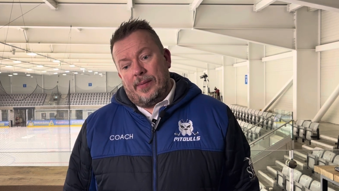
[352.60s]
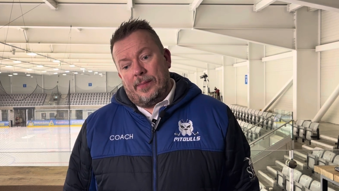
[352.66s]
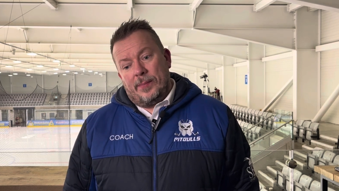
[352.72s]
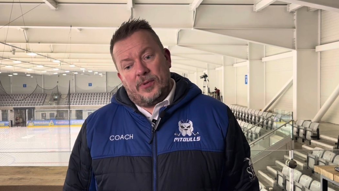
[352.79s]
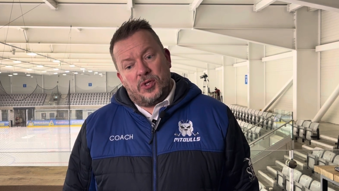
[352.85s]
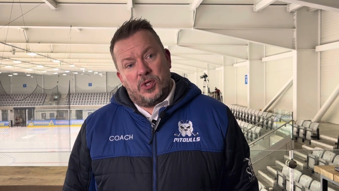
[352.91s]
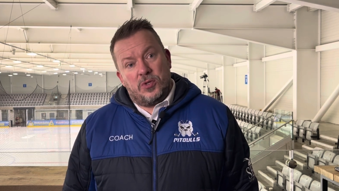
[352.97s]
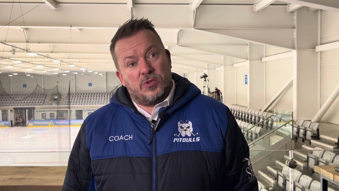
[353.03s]

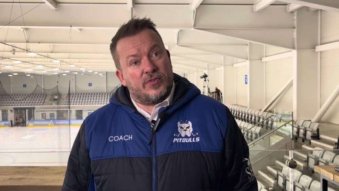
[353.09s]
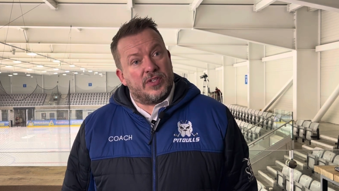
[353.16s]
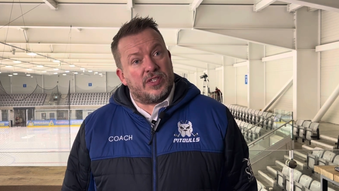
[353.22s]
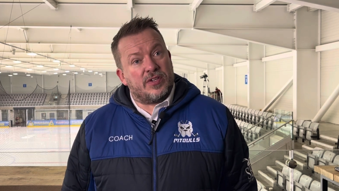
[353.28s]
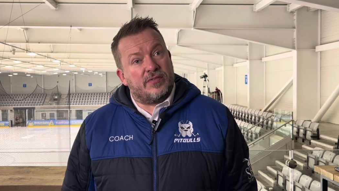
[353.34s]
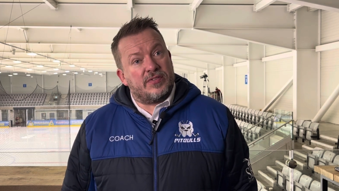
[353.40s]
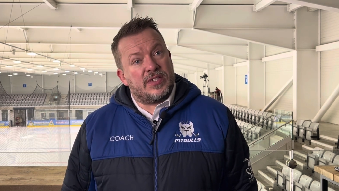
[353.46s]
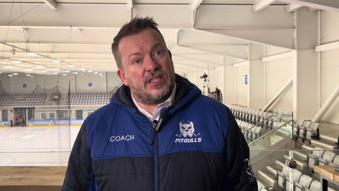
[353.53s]
Huge for us,
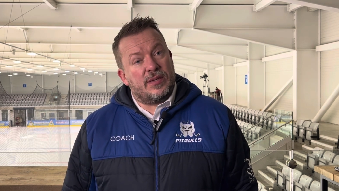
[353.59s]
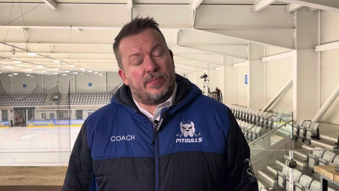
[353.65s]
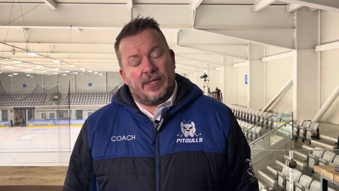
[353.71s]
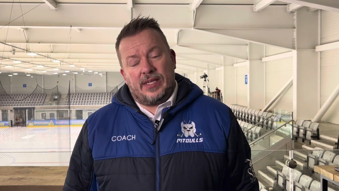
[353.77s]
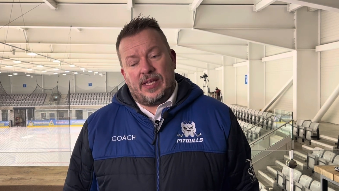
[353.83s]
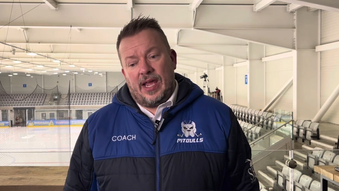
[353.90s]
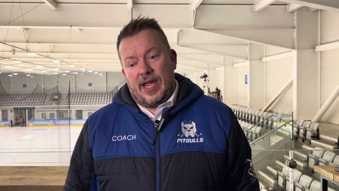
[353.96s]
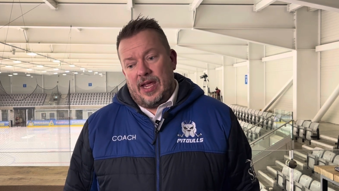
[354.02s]
obviously, in the
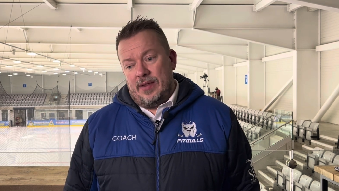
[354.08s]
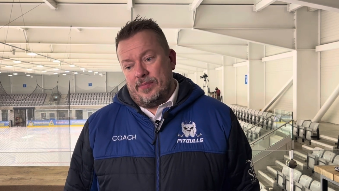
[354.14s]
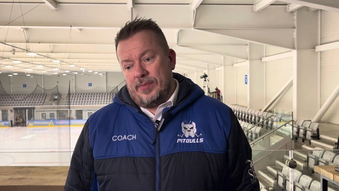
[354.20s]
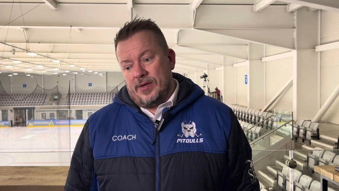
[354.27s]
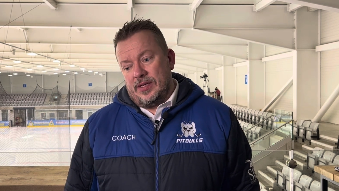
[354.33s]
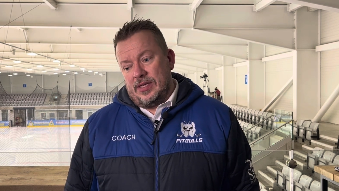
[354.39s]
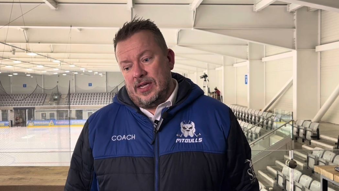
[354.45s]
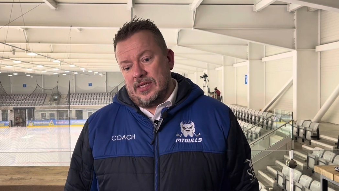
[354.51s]
PK.
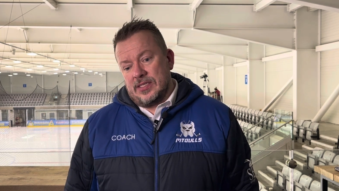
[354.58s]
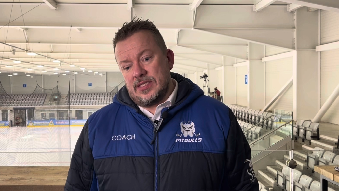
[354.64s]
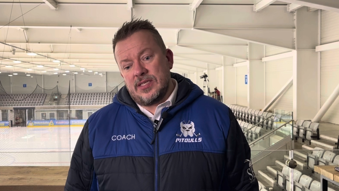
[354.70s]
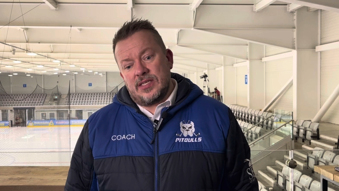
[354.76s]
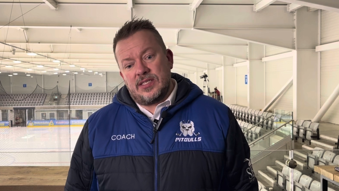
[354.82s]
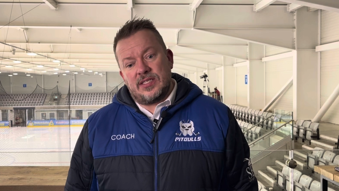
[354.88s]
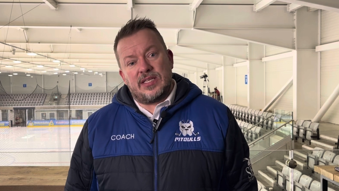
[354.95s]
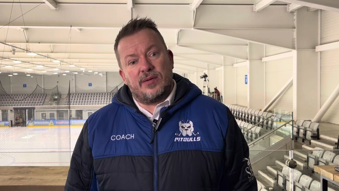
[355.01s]
But yeah, it's
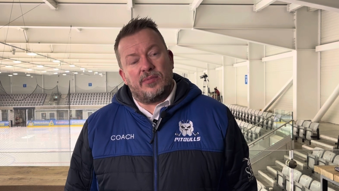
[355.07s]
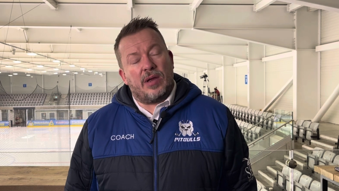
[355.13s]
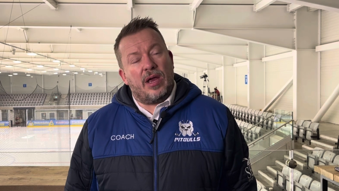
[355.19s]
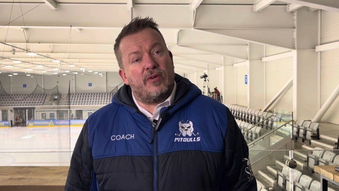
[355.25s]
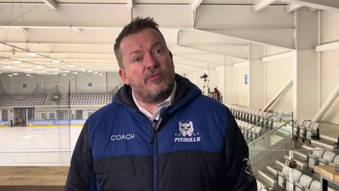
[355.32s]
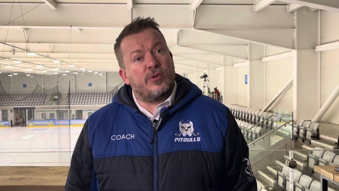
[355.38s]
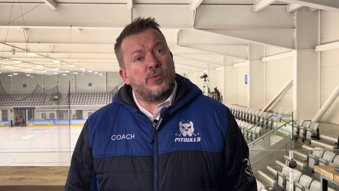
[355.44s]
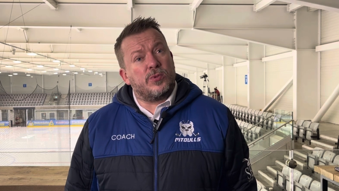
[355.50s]
nice to see him
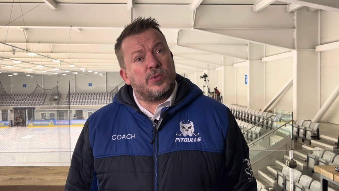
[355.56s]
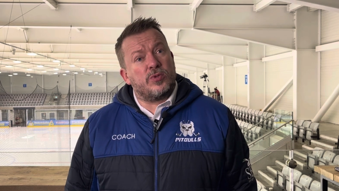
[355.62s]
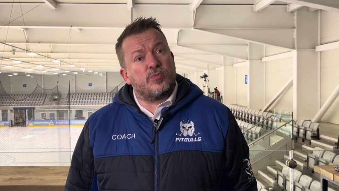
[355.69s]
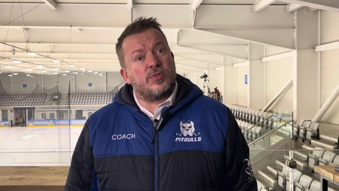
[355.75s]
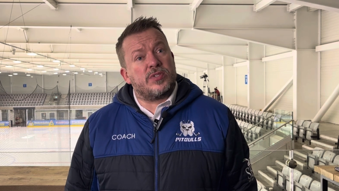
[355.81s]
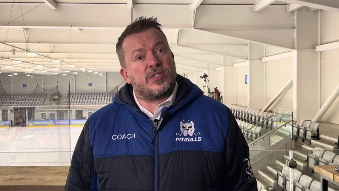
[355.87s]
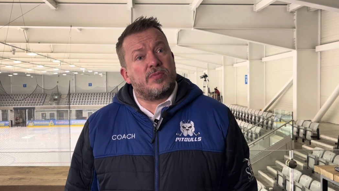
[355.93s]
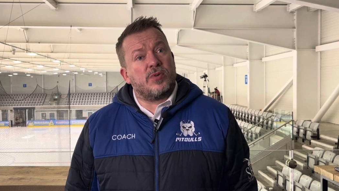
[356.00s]
get
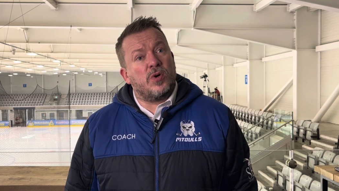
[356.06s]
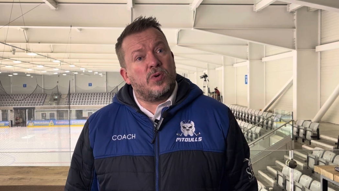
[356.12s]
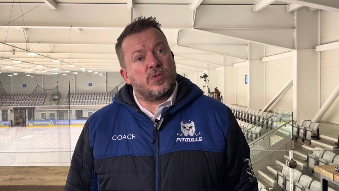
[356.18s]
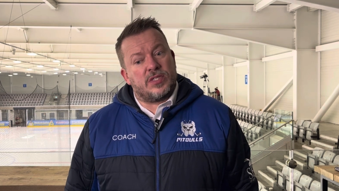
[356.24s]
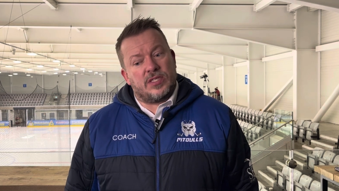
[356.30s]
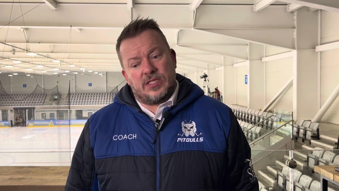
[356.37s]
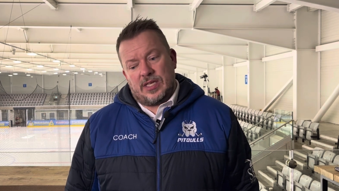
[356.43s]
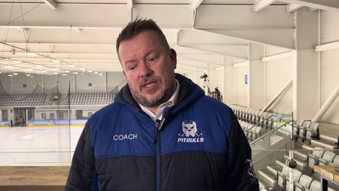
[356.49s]
rewarded with some
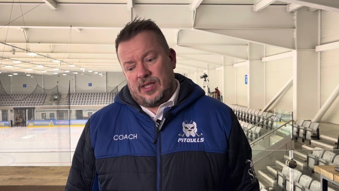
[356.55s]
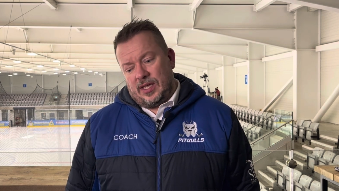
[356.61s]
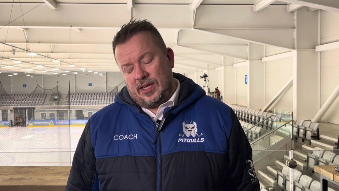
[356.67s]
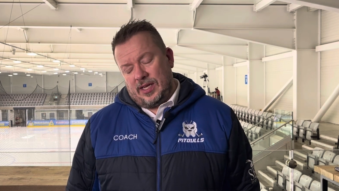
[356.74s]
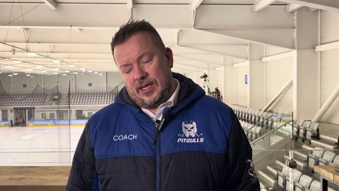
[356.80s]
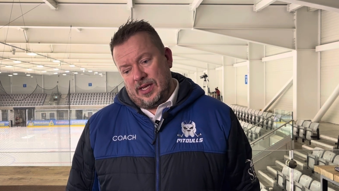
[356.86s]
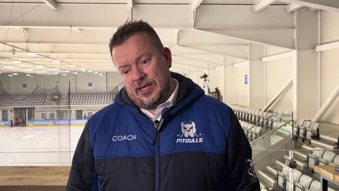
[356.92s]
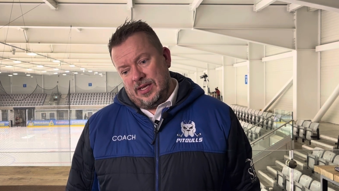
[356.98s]
goals, because I think,